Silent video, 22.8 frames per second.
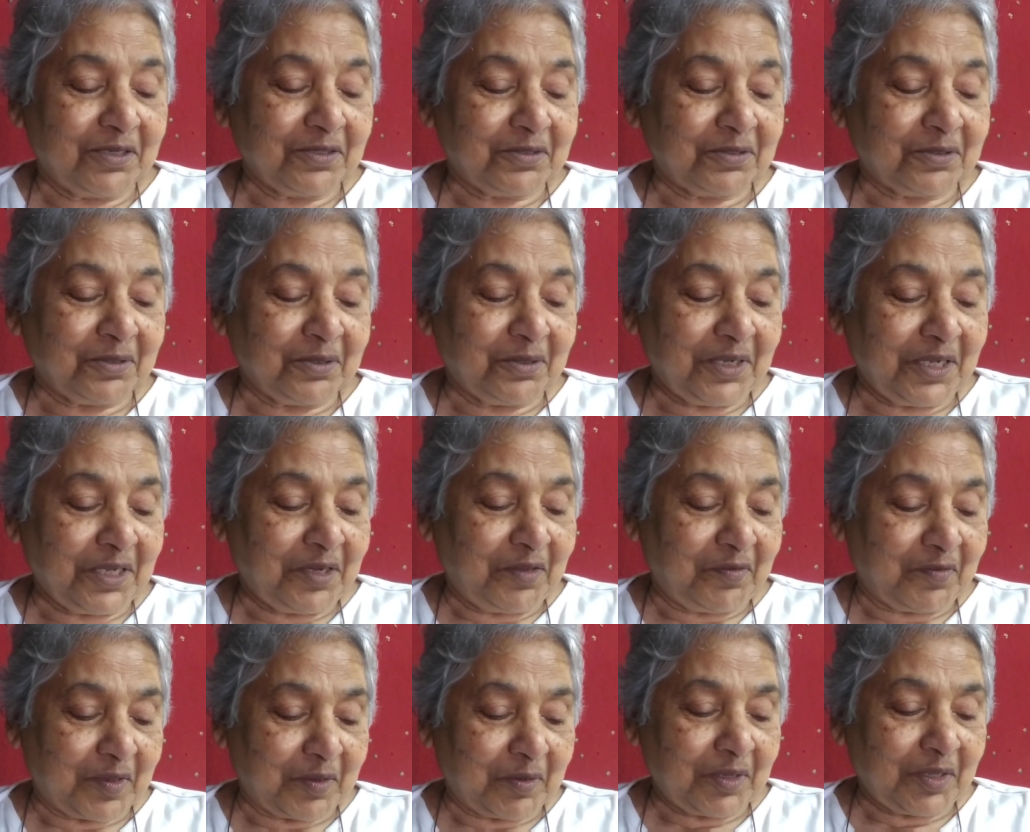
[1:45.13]
So
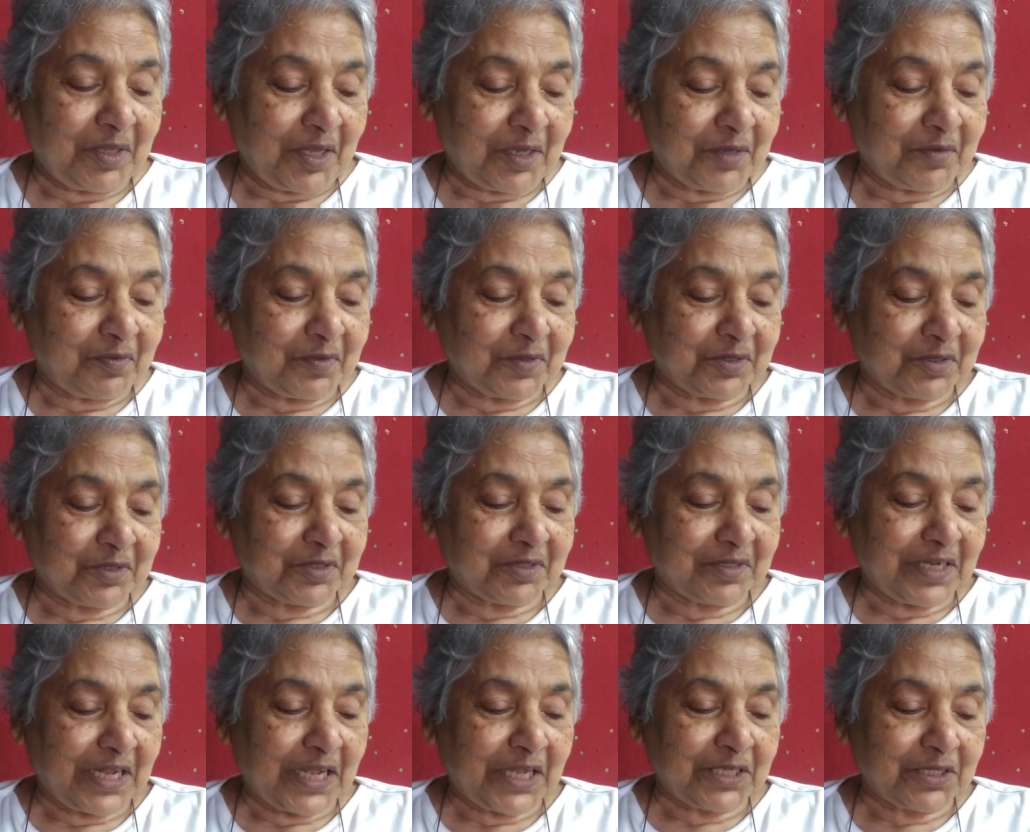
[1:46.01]
anyway, that
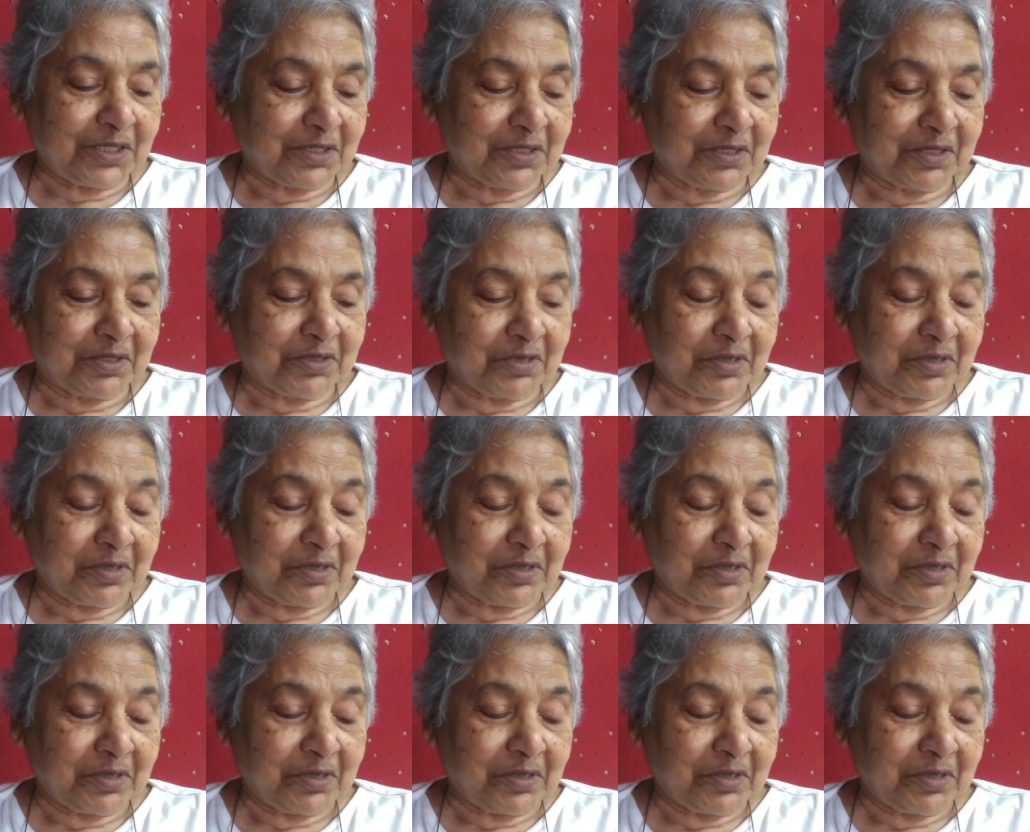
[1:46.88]
was dad's